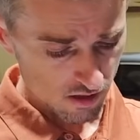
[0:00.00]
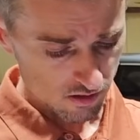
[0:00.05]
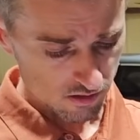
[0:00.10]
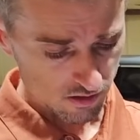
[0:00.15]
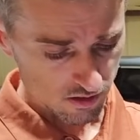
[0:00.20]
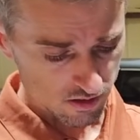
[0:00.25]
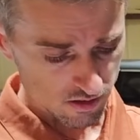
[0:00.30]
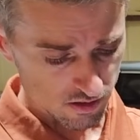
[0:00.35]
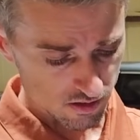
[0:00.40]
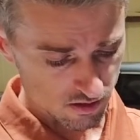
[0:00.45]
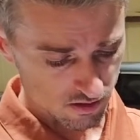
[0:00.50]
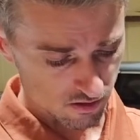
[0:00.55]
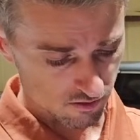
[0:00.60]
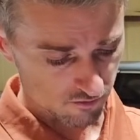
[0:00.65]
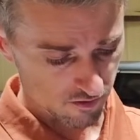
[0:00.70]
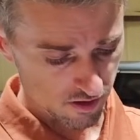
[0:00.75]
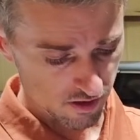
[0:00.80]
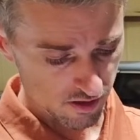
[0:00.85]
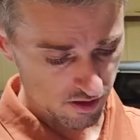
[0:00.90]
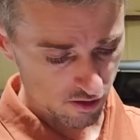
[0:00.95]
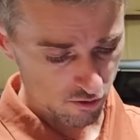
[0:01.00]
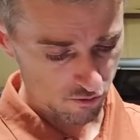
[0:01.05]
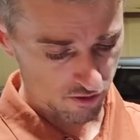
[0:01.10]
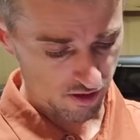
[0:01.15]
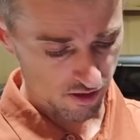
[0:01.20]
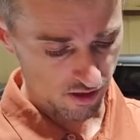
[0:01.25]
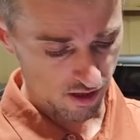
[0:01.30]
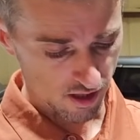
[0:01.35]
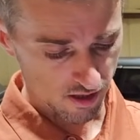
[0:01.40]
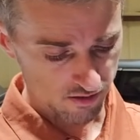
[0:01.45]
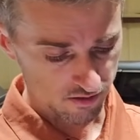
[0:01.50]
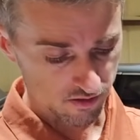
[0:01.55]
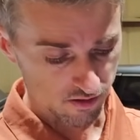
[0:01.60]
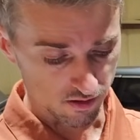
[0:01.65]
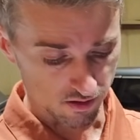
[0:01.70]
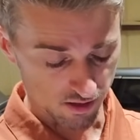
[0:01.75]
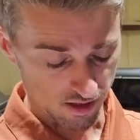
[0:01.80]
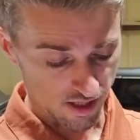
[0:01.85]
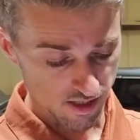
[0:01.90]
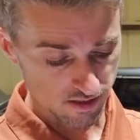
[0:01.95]
This is the vehicle, you can add the
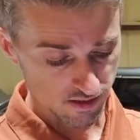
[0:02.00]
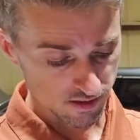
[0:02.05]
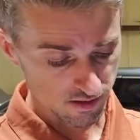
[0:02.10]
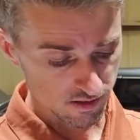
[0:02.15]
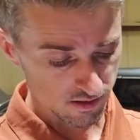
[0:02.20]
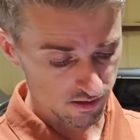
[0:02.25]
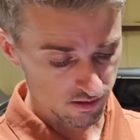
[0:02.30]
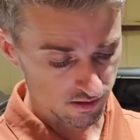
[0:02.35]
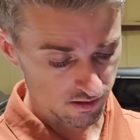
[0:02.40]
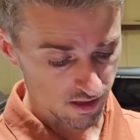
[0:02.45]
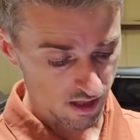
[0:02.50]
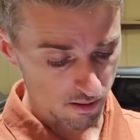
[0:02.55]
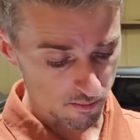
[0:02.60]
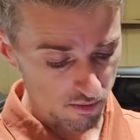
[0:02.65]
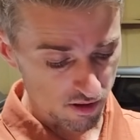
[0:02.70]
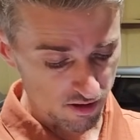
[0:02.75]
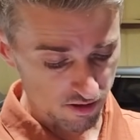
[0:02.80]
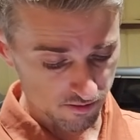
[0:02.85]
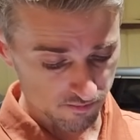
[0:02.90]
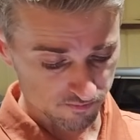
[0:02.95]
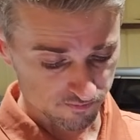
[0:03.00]
license number